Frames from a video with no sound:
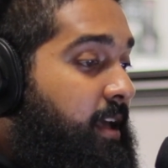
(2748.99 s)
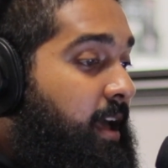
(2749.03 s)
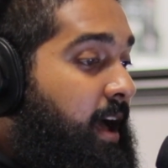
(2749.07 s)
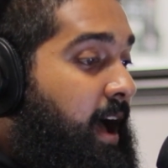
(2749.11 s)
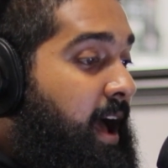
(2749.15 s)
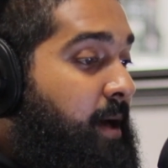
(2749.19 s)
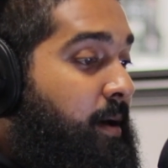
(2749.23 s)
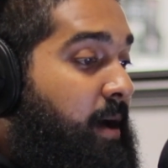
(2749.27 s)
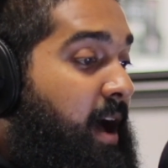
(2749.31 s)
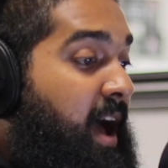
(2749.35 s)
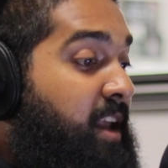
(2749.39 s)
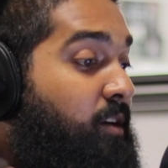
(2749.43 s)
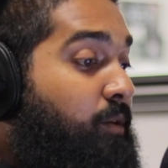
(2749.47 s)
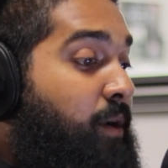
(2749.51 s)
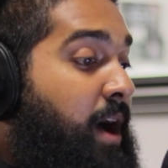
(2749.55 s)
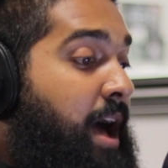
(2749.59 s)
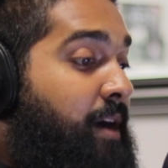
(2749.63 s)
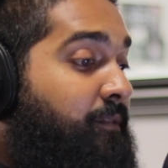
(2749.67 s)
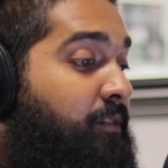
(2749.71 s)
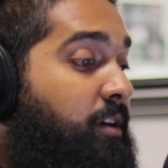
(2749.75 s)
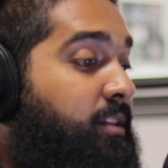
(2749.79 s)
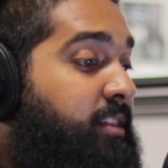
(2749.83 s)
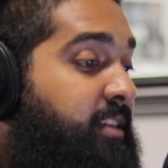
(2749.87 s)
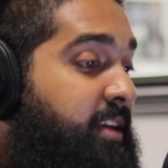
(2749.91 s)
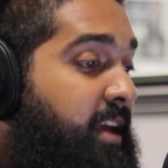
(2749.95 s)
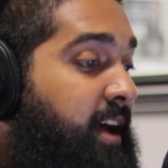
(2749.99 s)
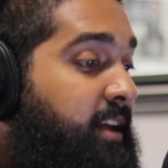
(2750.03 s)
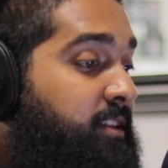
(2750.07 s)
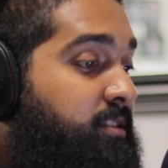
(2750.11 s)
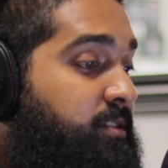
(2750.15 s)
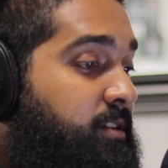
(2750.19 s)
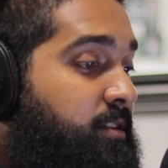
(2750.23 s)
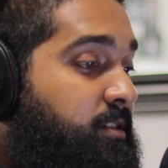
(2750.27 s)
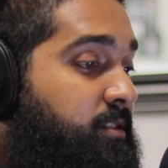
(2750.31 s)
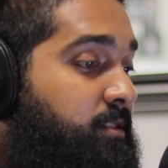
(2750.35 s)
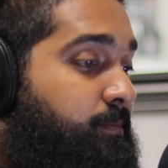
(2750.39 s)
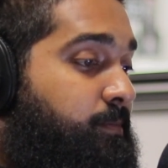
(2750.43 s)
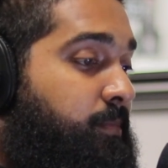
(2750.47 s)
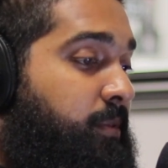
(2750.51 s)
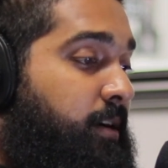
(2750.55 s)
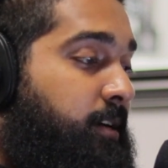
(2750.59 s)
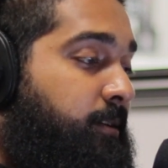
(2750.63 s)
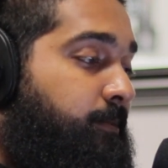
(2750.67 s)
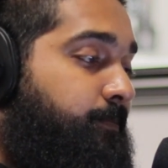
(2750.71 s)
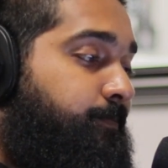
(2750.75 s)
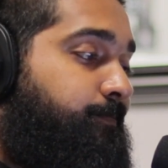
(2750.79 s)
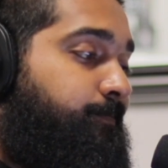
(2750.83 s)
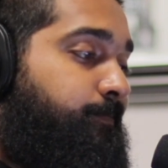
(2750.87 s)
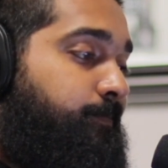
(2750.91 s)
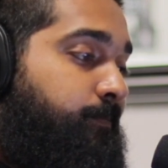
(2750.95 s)
I don't have all the answers,
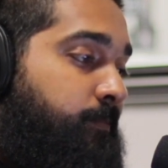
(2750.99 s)
but